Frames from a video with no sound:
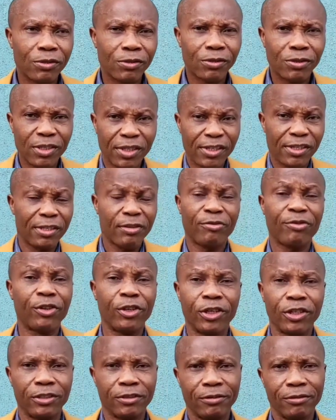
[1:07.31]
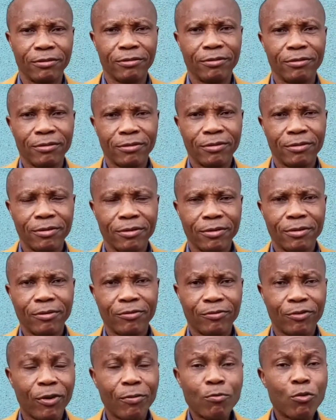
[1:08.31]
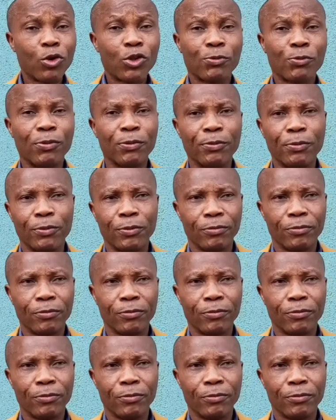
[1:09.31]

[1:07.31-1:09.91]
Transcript: This is the feeling for most people.